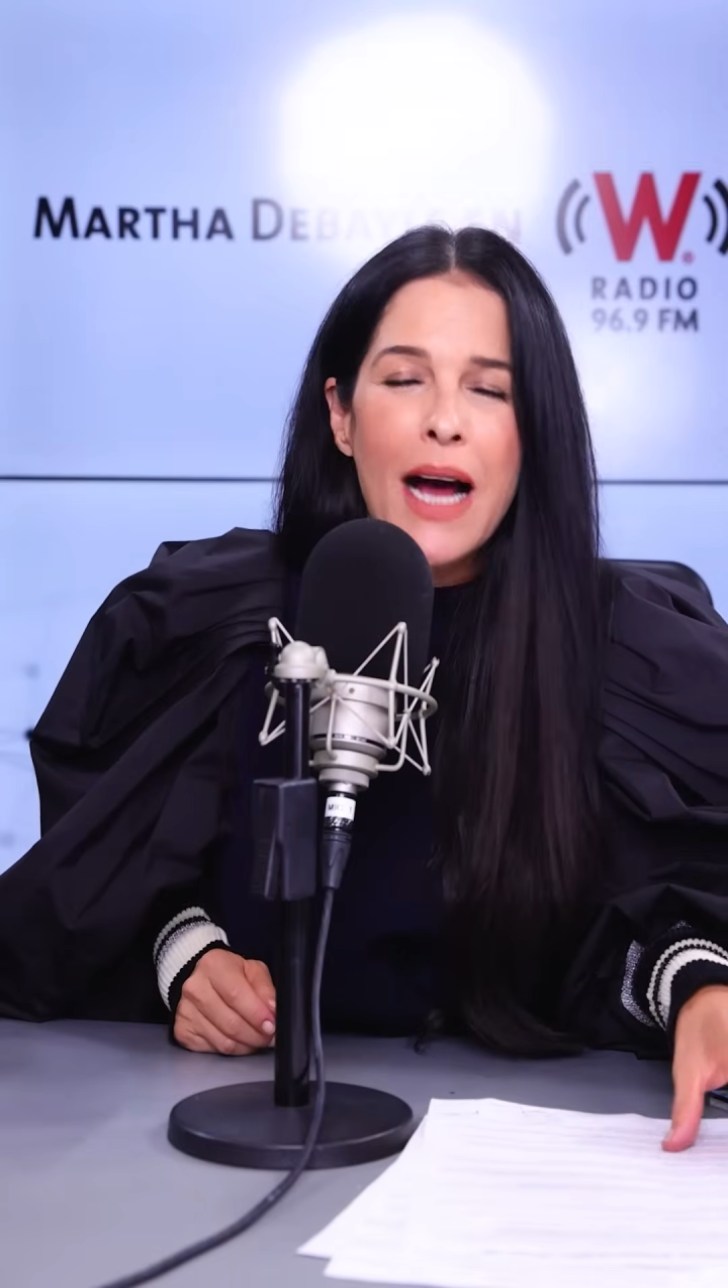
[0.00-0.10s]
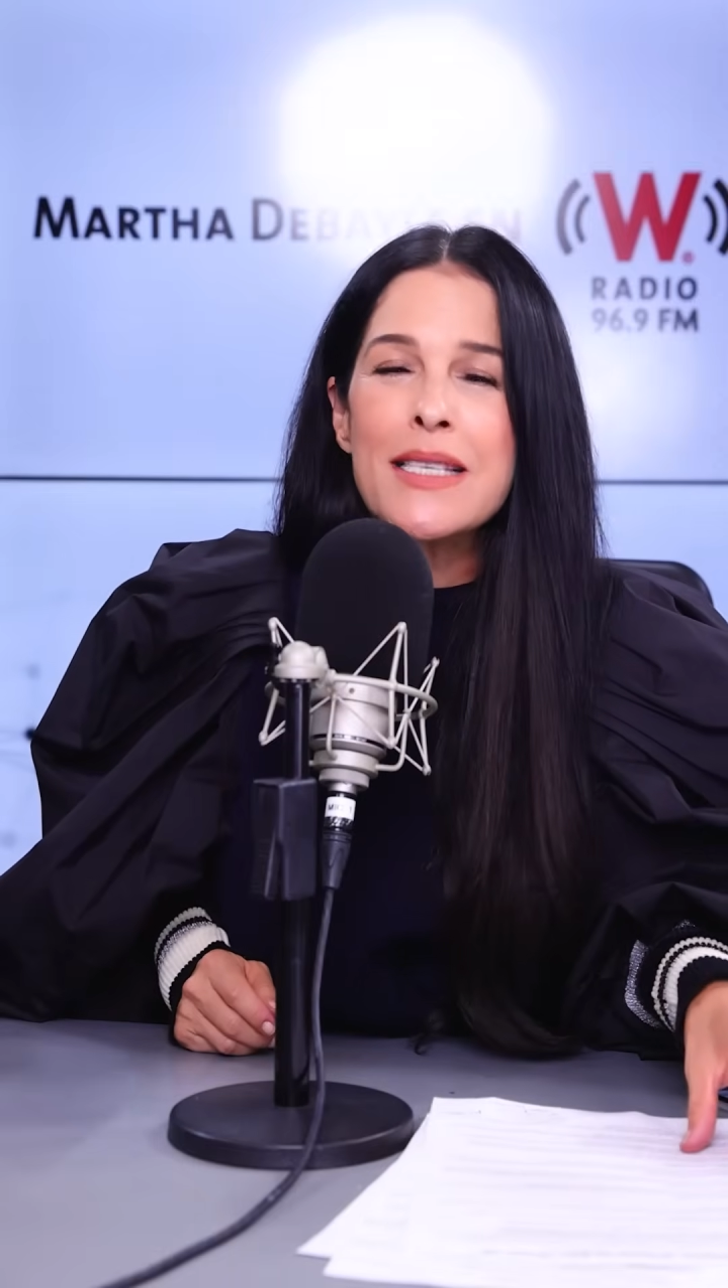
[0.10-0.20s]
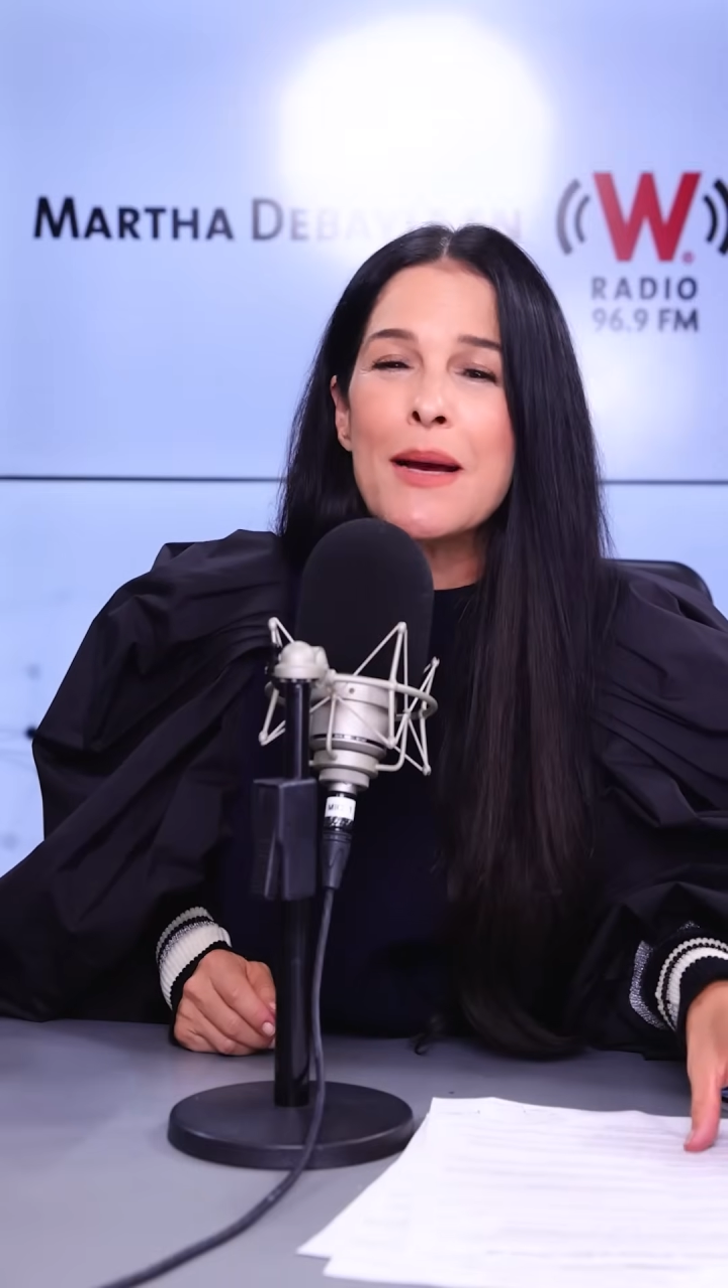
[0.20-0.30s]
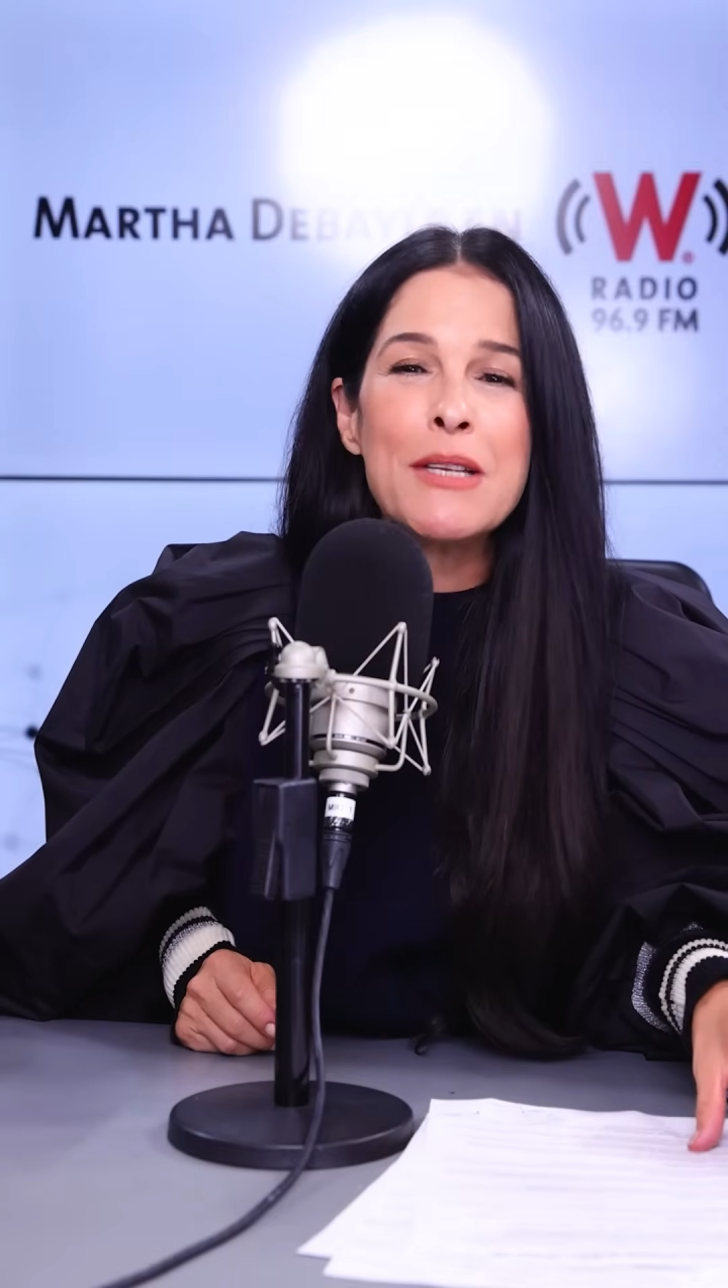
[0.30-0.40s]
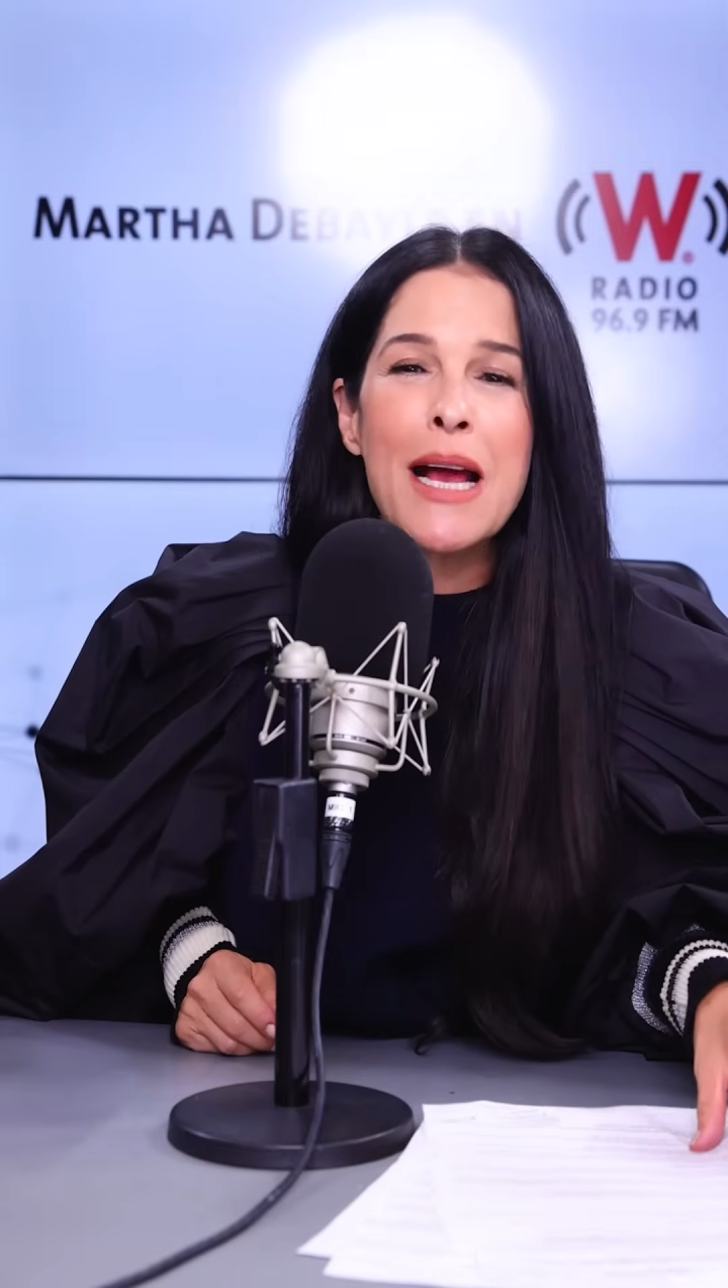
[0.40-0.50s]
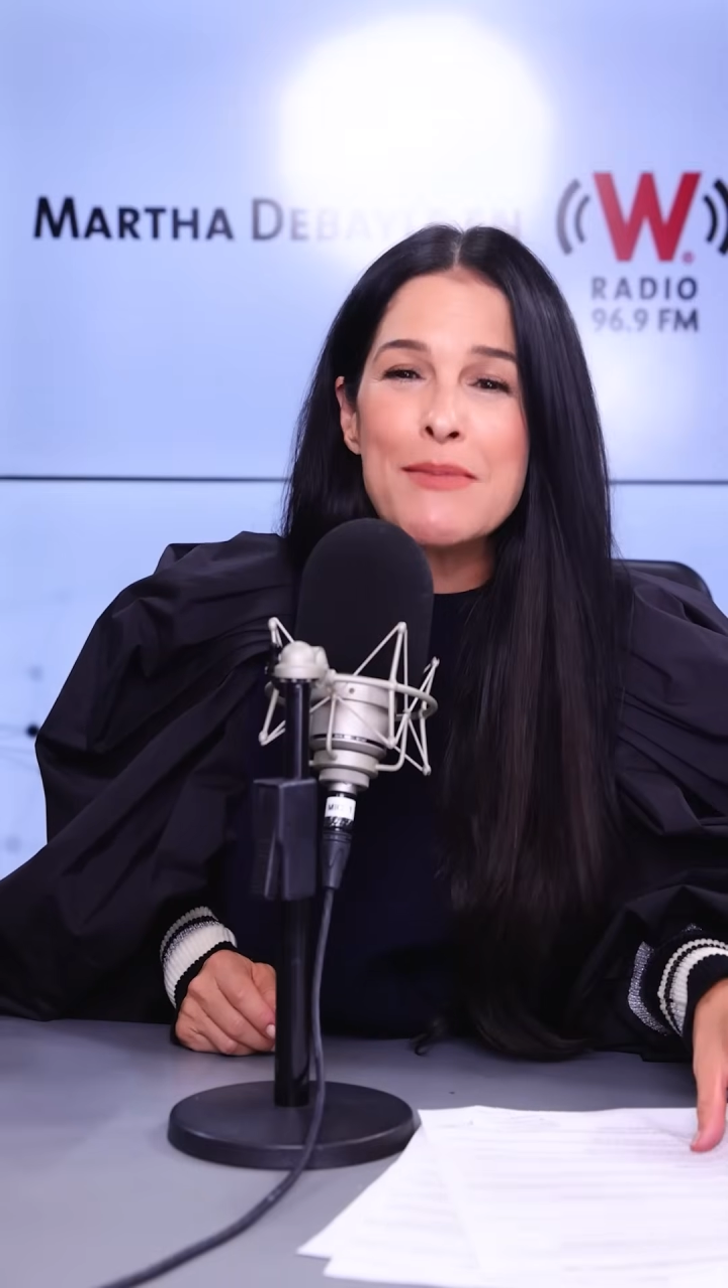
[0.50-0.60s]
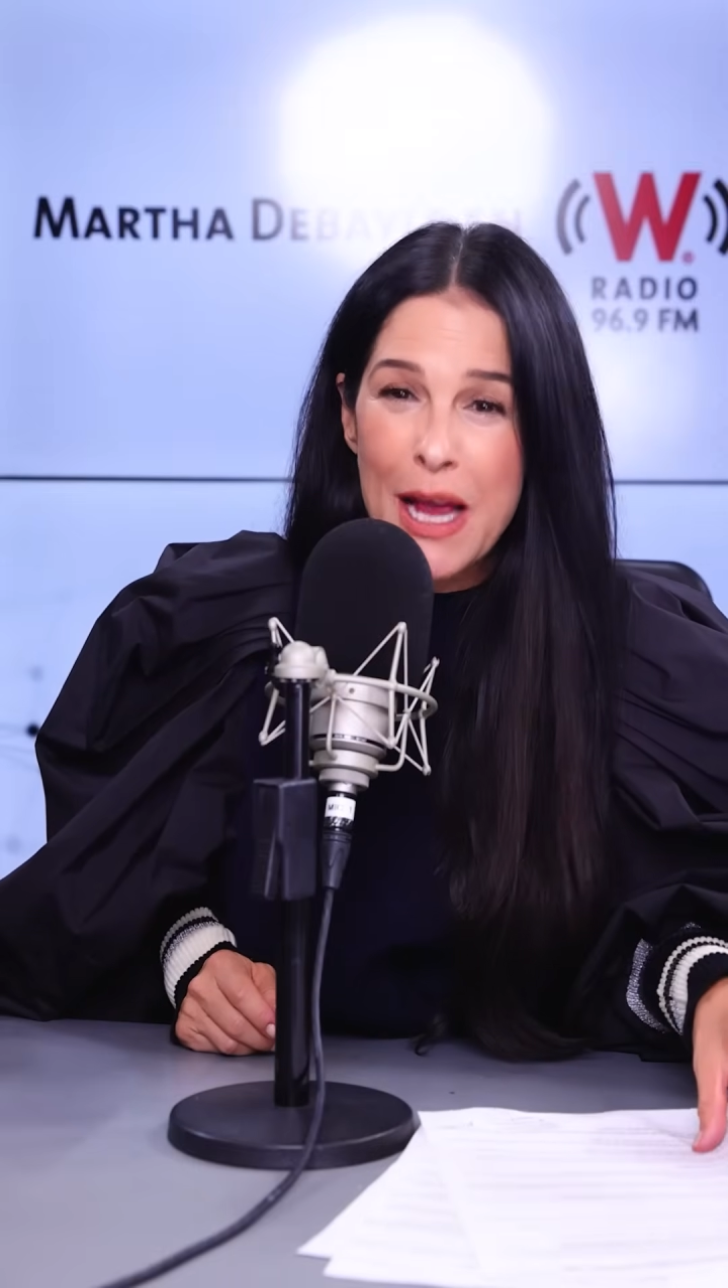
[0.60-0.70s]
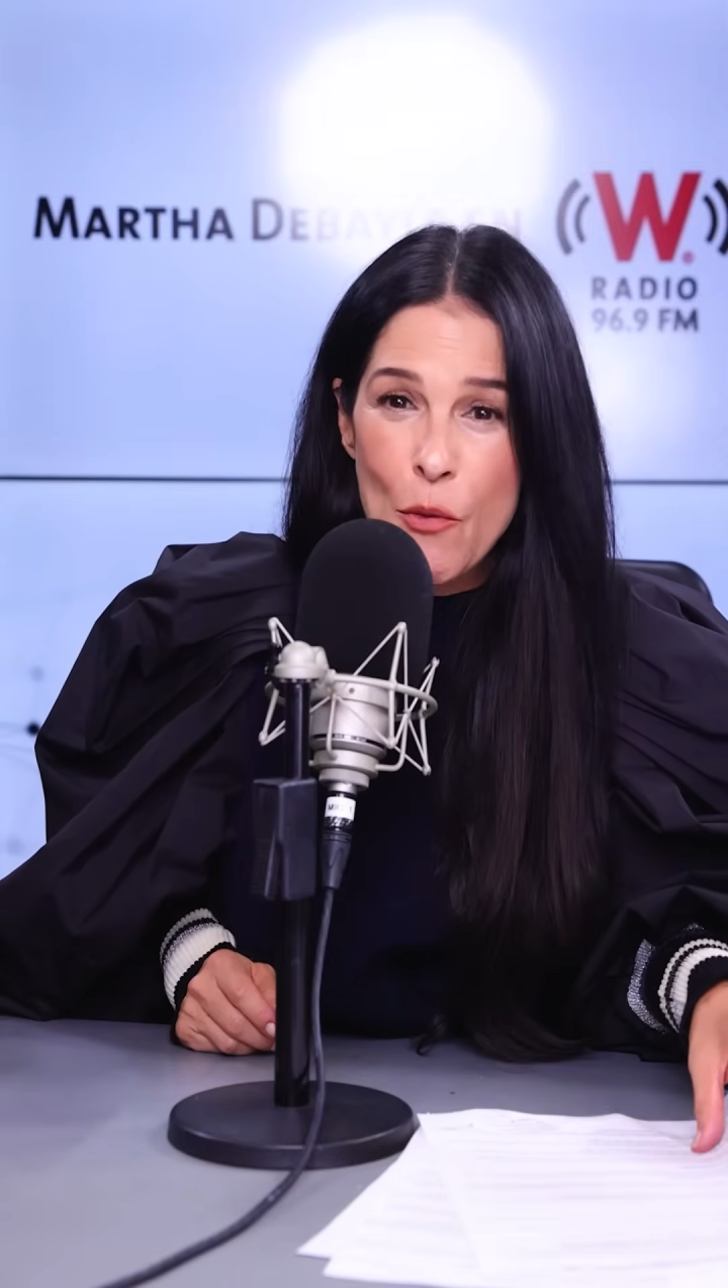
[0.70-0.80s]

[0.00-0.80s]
sometimes I